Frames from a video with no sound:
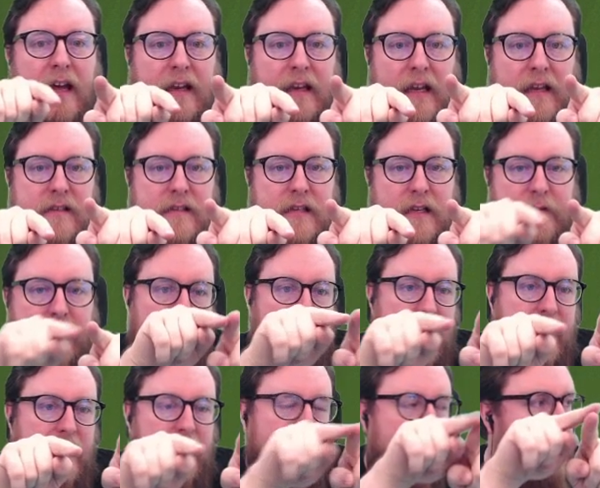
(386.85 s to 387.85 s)
And instead of
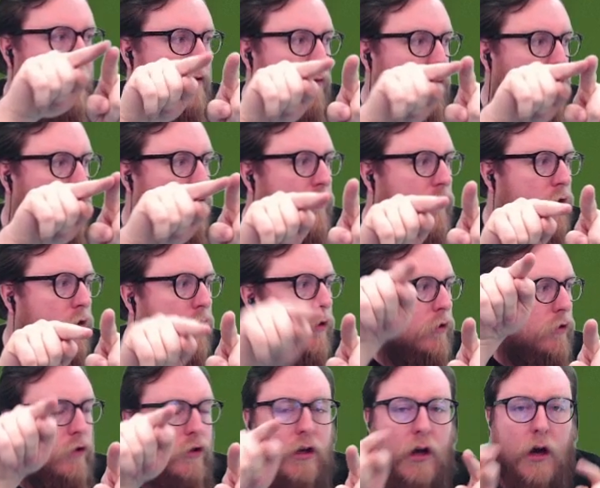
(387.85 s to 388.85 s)
heading it towards
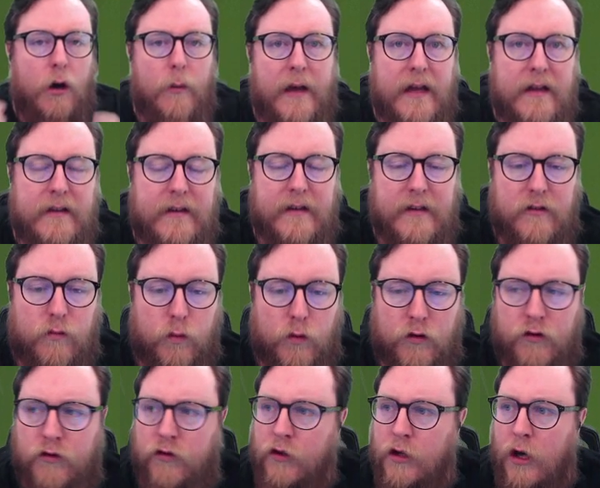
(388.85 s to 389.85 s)
the goal, he headed it
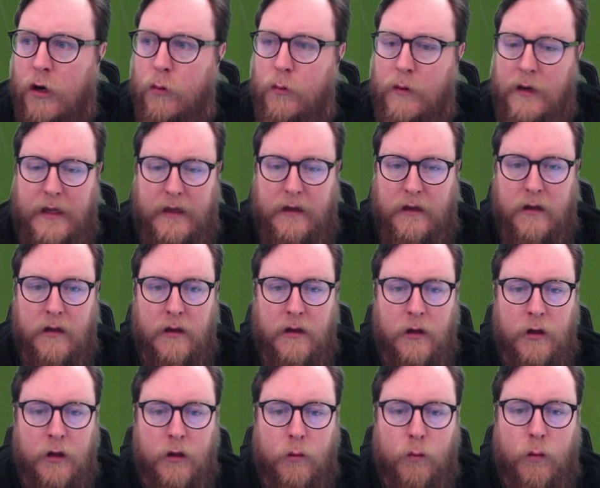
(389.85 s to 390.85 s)
towards the goalie.
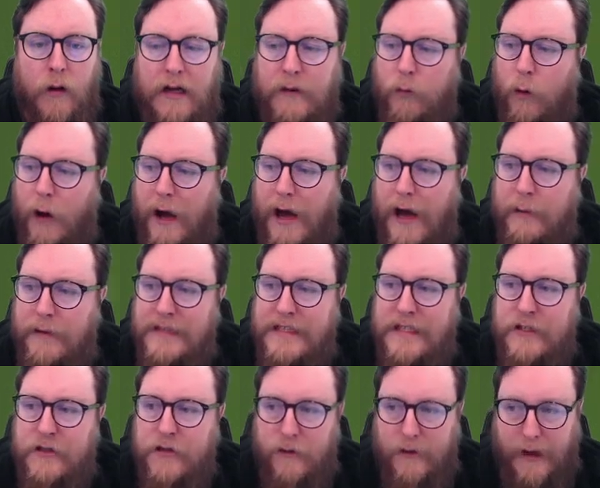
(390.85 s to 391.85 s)
Why would
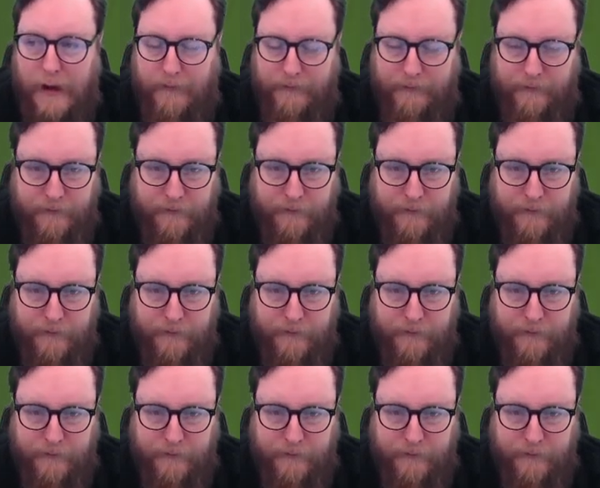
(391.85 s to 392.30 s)
he do that?